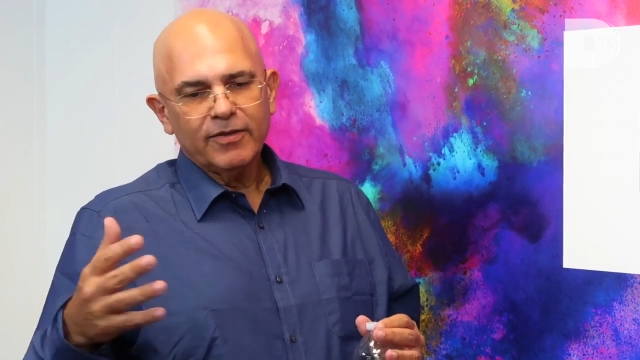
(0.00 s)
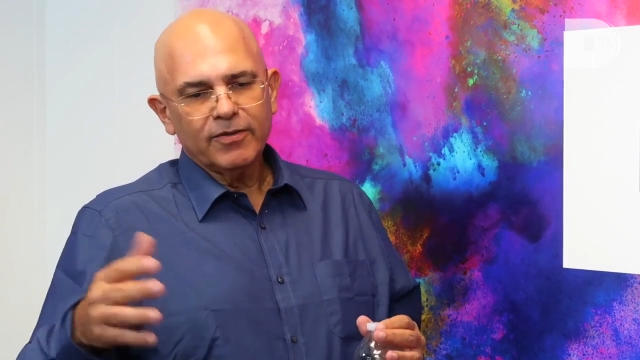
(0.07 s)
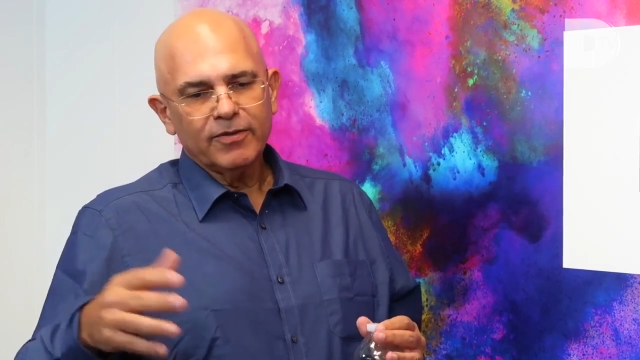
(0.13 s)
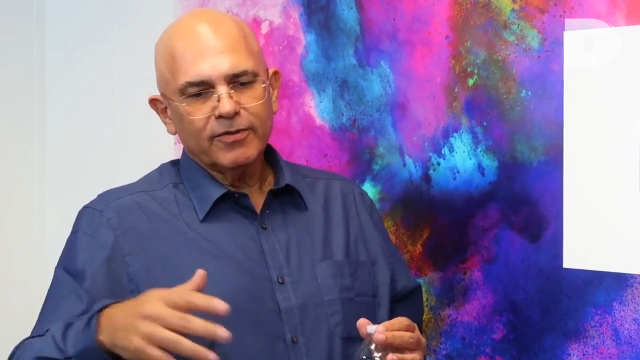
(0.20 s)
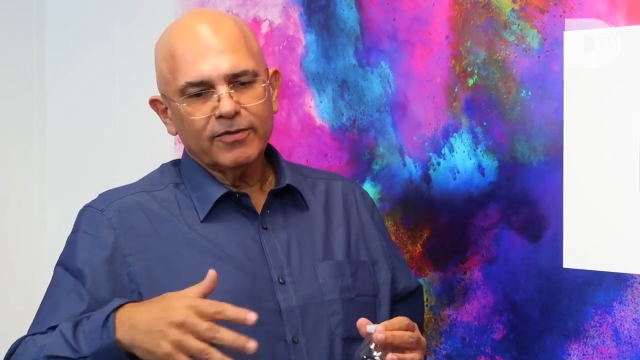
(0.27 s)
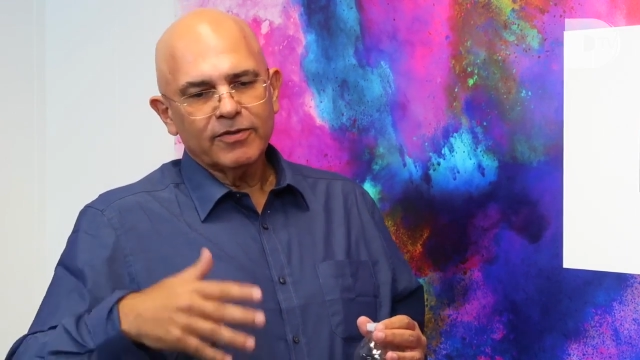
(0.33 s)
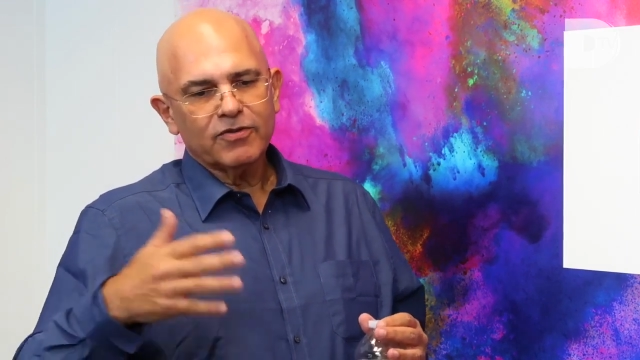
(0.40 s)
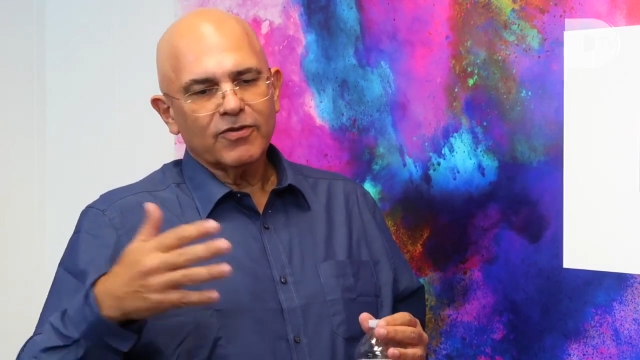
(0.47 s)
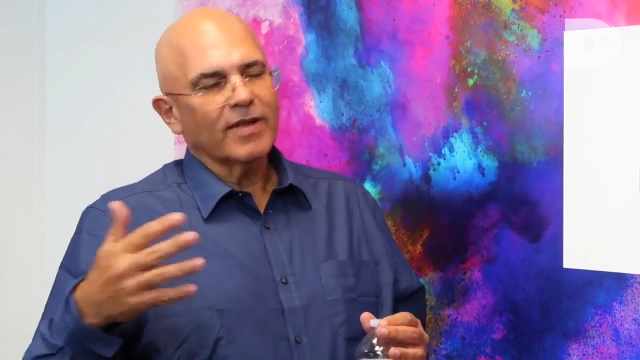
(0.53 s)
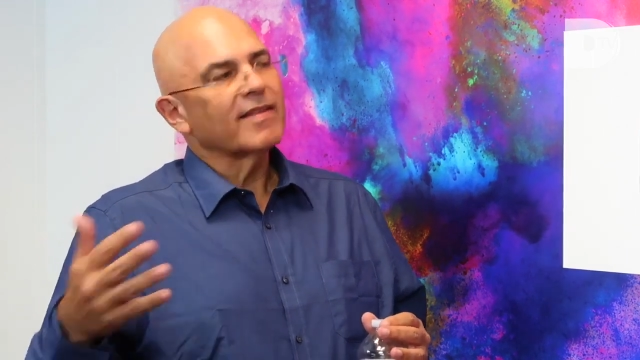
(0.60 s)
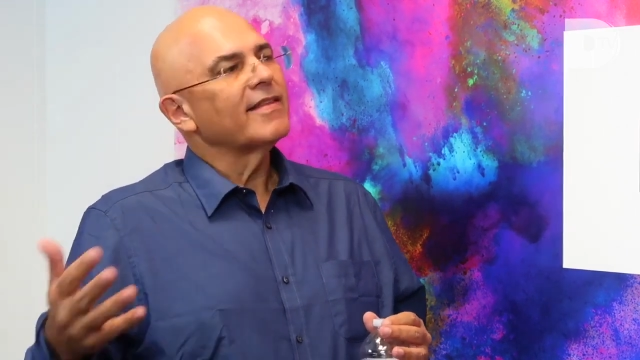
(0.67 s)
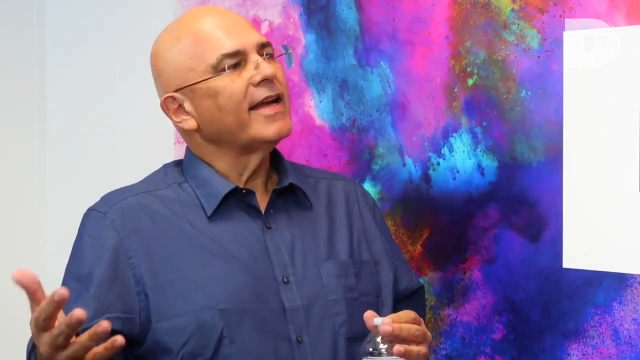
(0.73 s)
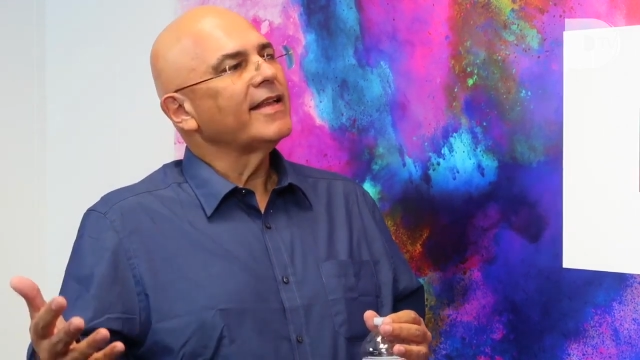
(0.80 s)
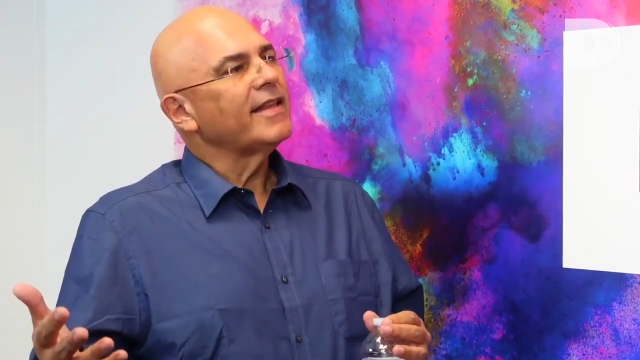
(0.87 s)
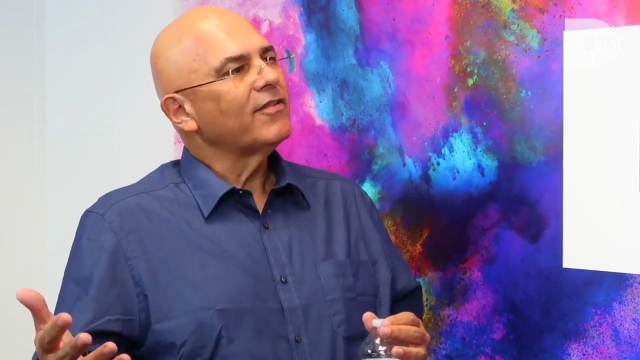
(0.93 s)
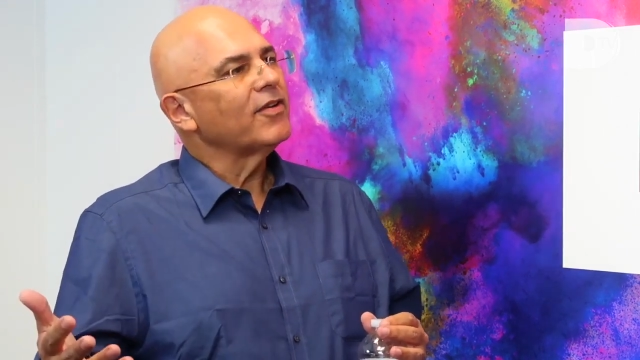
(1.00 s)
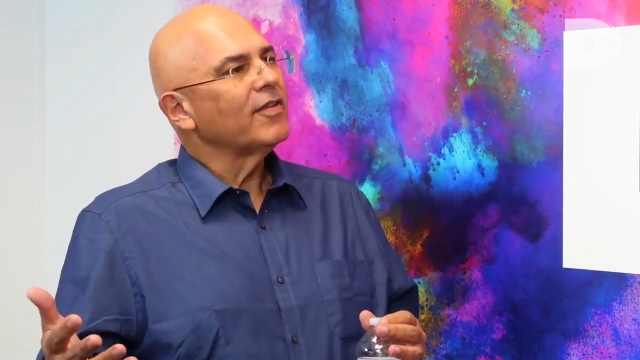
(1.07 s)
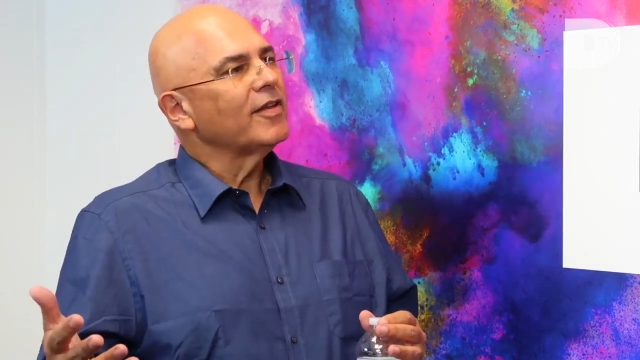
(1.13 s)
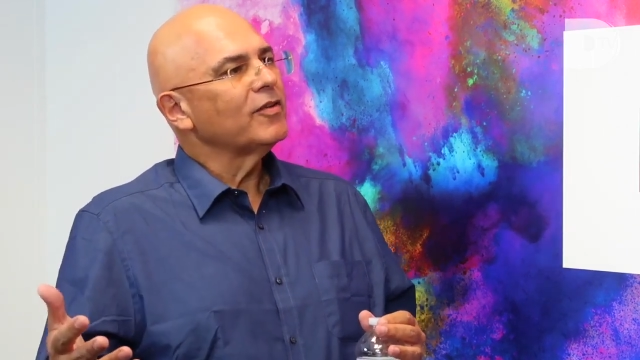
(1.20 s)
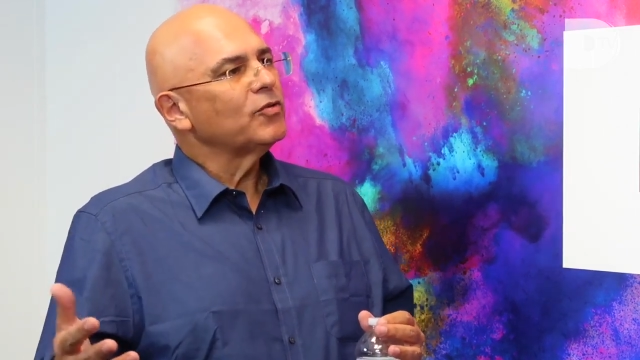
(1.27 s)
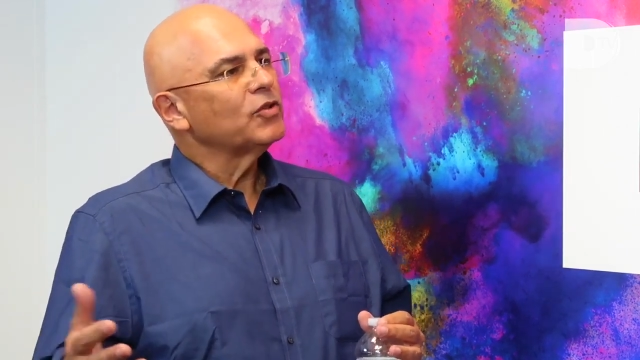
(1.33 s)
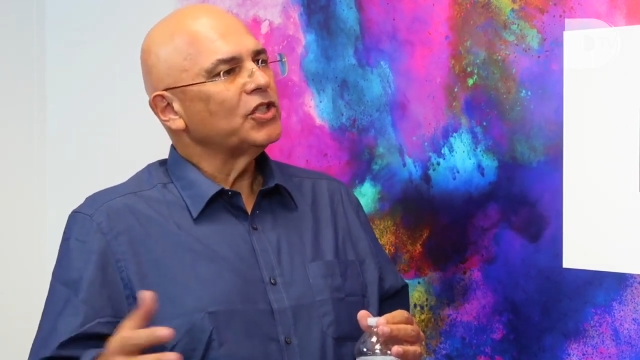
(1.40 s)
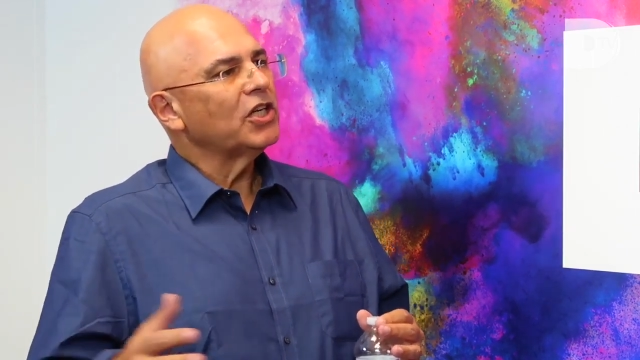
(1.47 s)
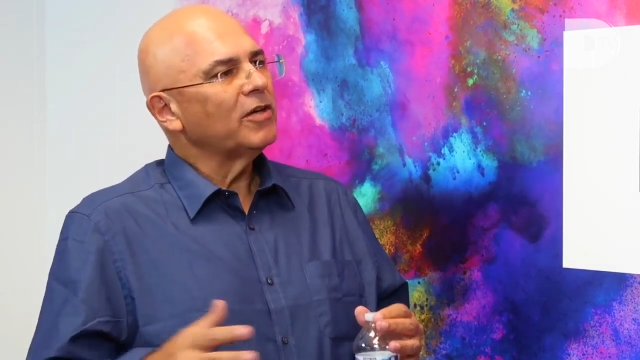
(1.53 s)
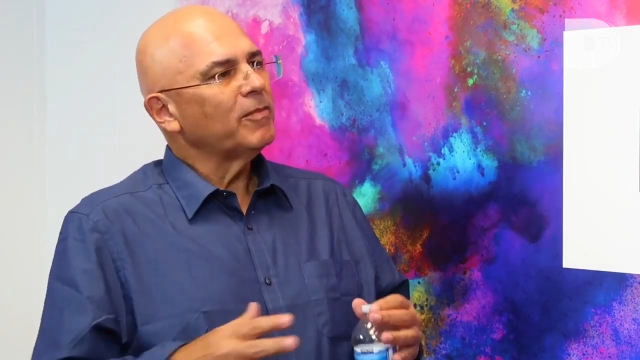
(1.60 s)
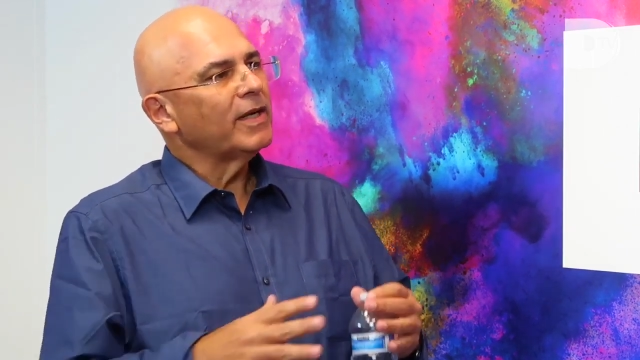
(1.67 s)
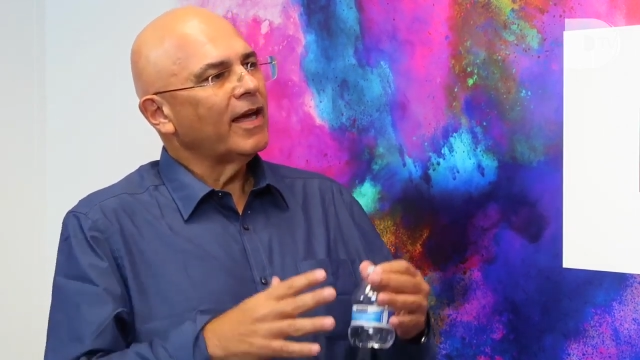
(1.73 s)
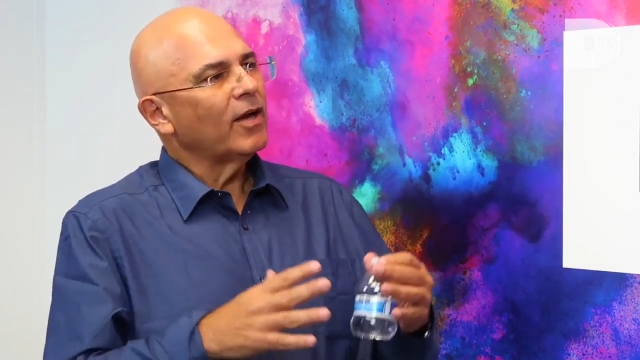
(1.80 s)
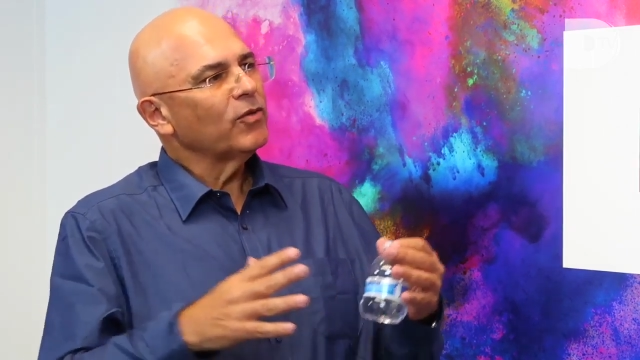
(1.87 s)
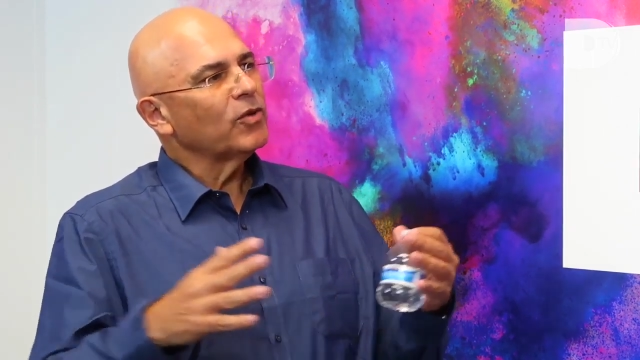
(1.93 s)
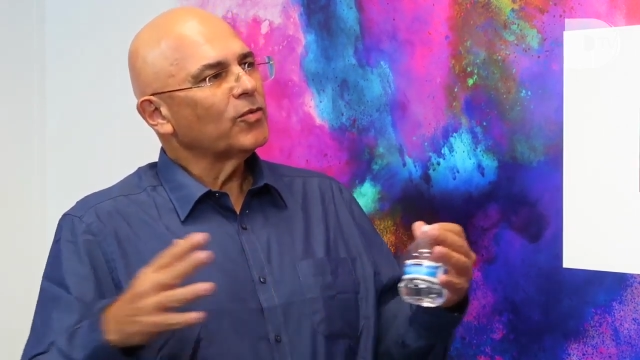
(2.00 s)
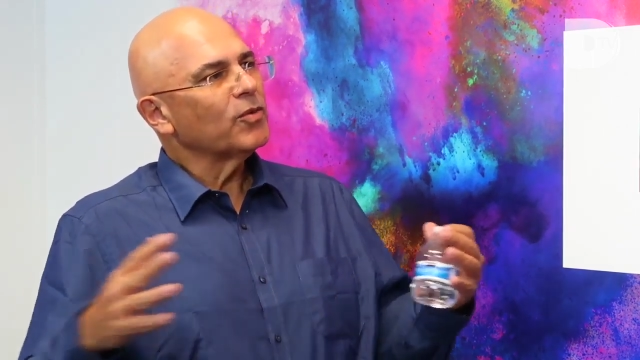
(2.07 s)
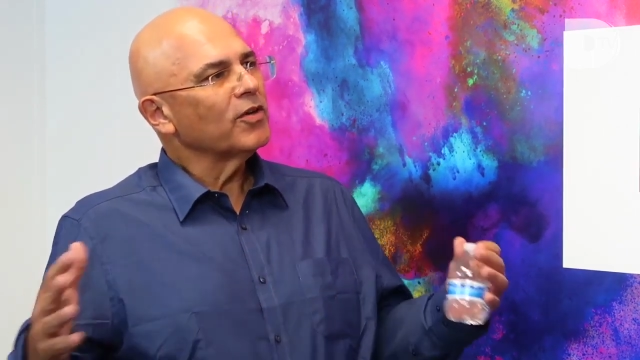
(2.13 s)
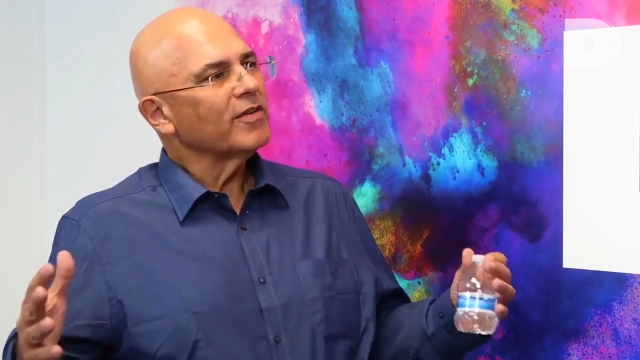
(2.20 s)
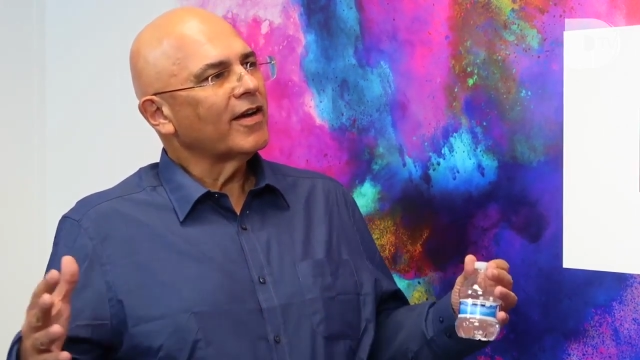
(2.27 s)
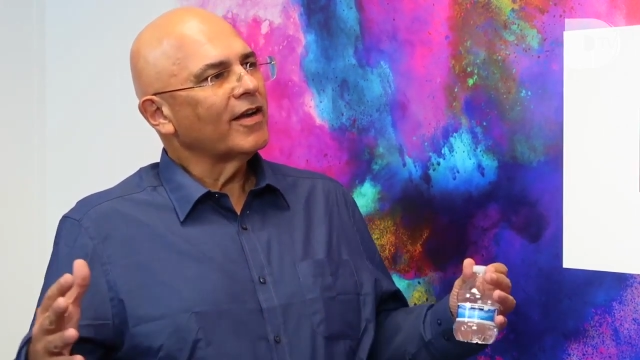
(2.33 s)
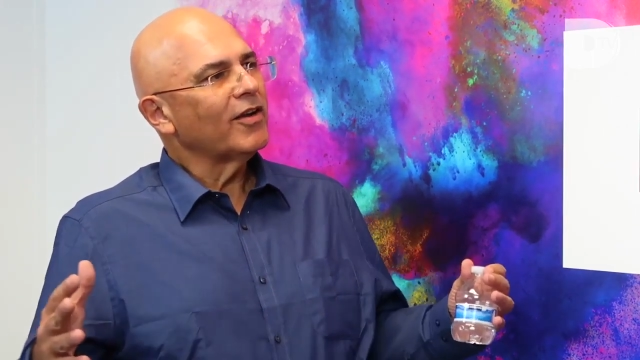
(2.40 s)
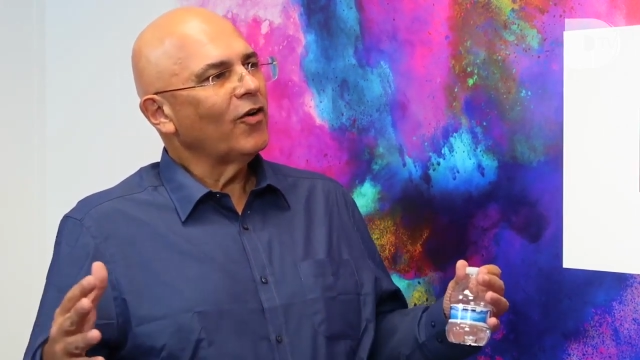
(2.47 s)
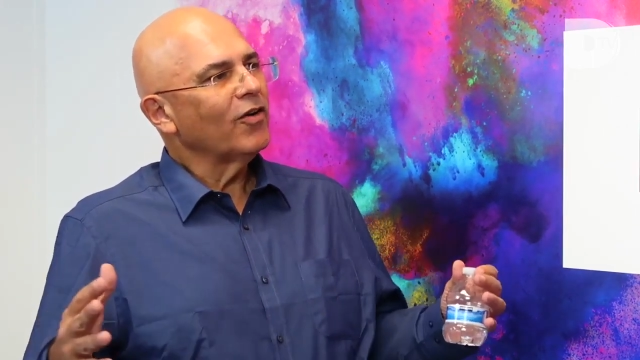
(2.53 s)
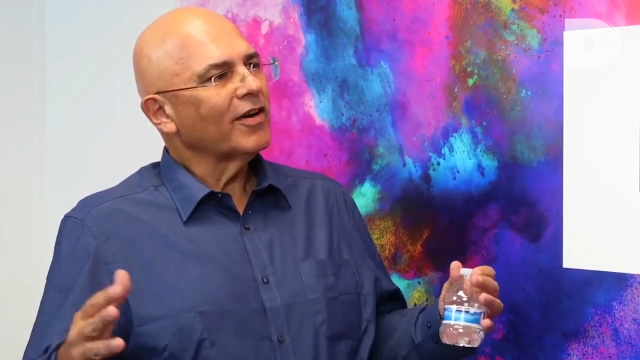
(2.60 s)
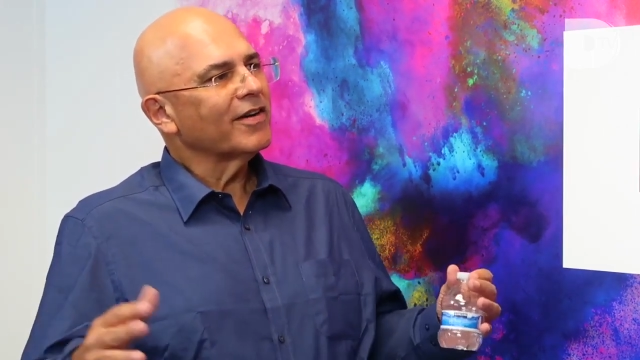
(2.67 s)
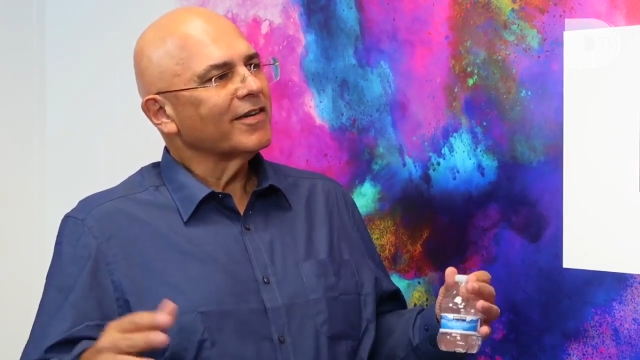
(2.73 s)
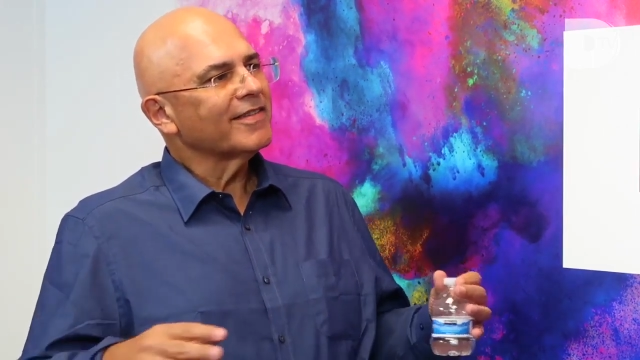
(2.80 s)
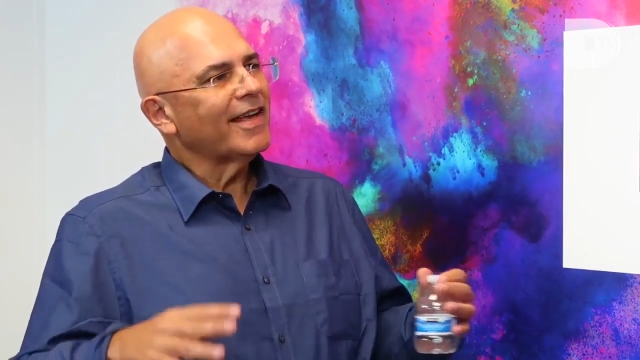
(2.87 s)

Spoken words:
you translate everything to German, now the words are longer,